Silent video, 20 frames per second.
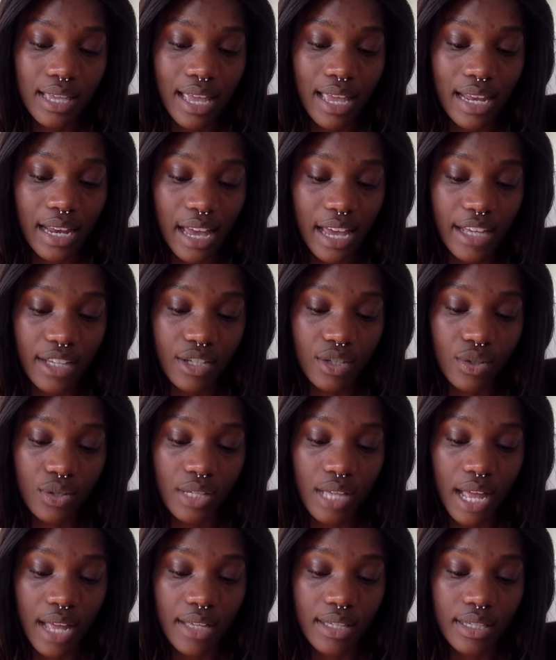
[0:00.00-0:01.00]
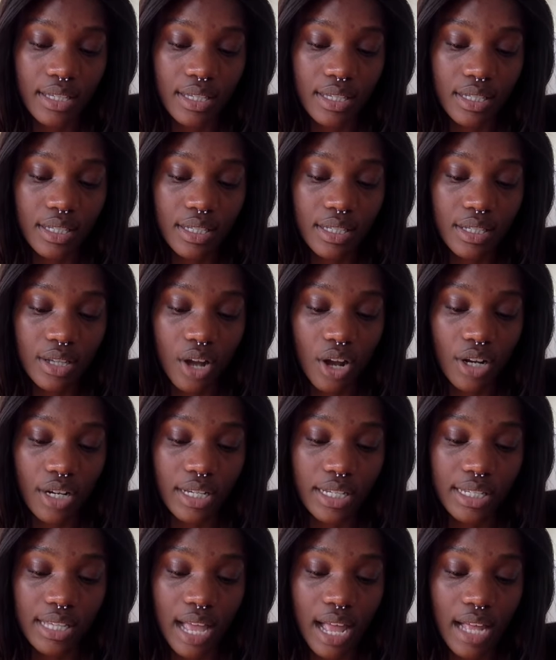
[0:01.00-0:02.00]
and exercises are
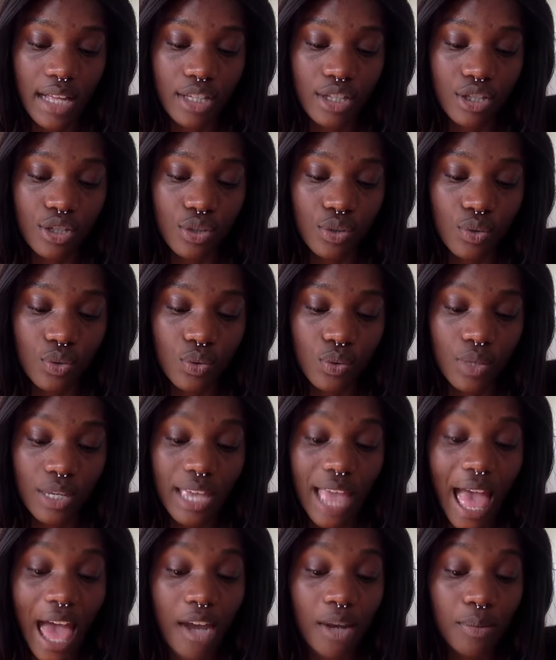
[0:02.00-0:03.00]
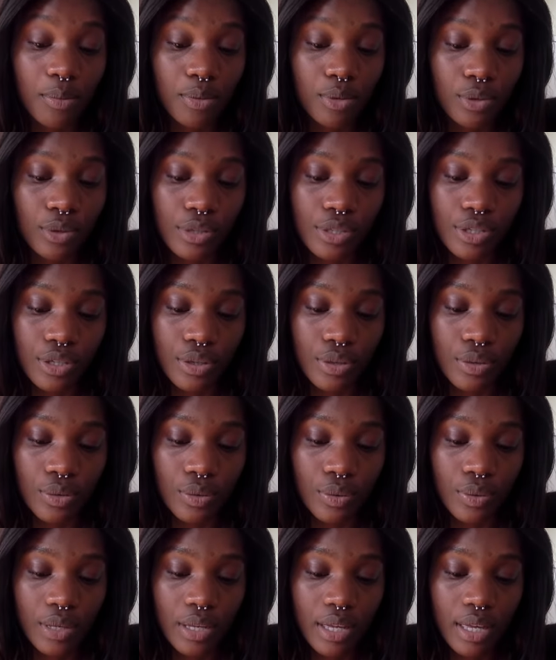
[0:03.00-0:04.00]
designed to catapult
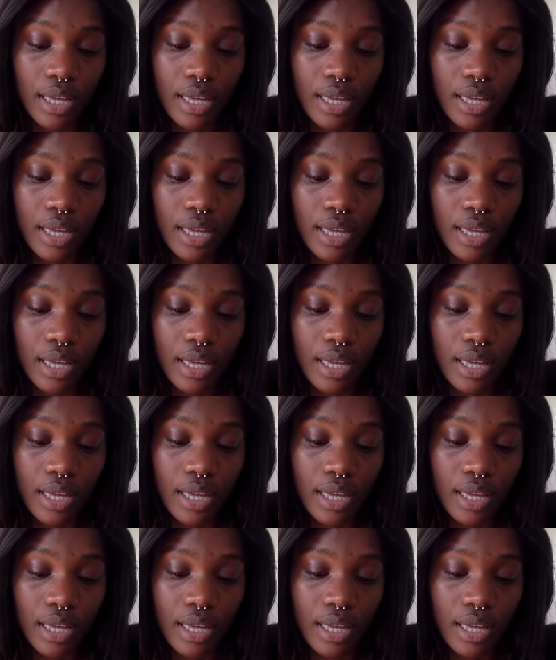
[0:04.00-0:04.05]
you